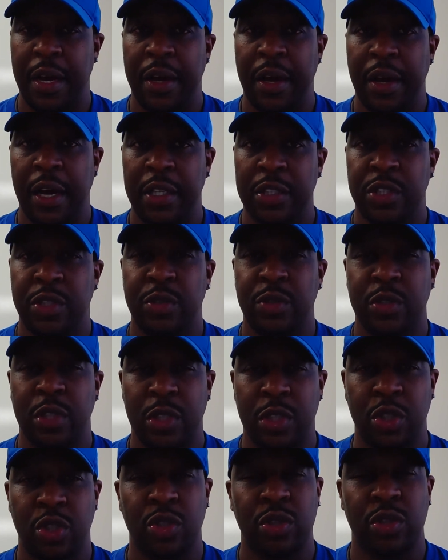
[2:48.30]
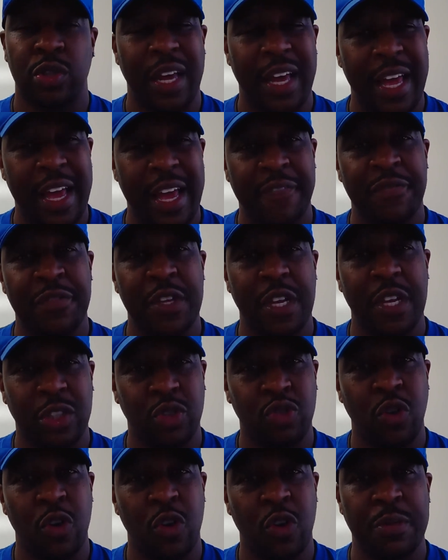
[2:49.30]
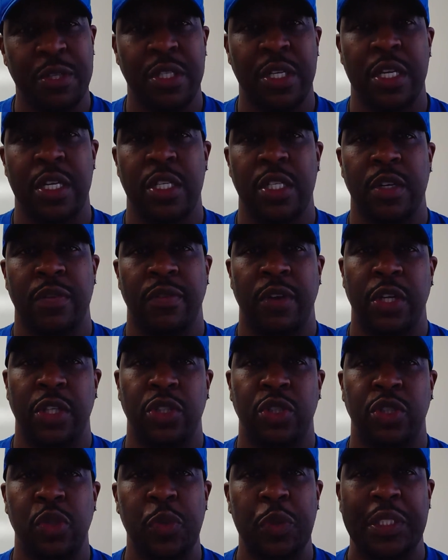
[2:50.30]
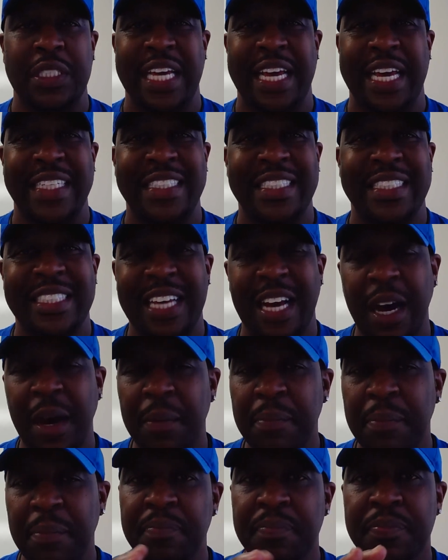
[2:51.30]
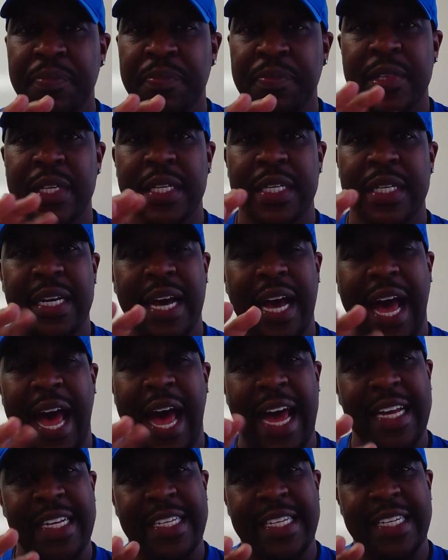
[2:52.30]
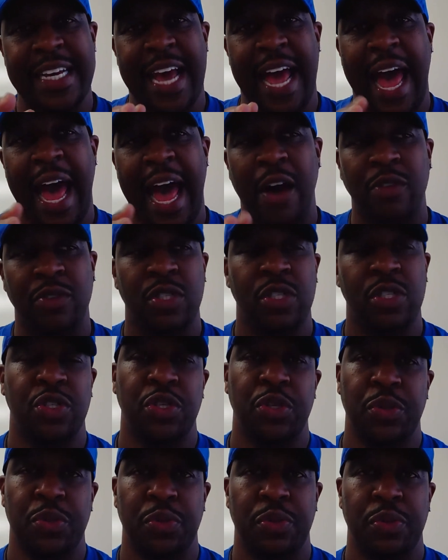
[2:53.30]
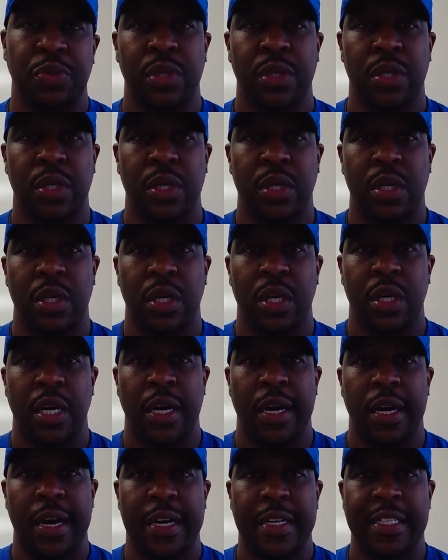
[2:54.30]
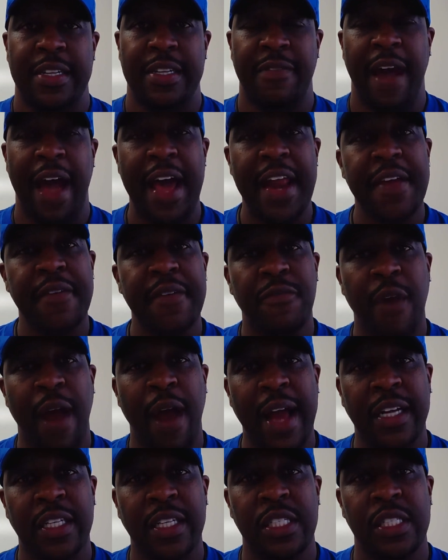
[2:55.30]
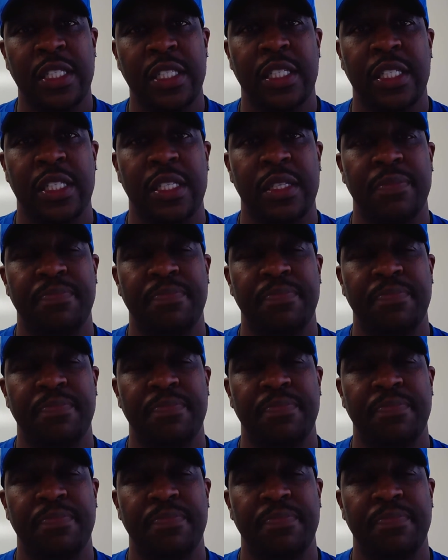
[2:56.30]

a strong percentage of our students had some idea how to do. Dividing fractions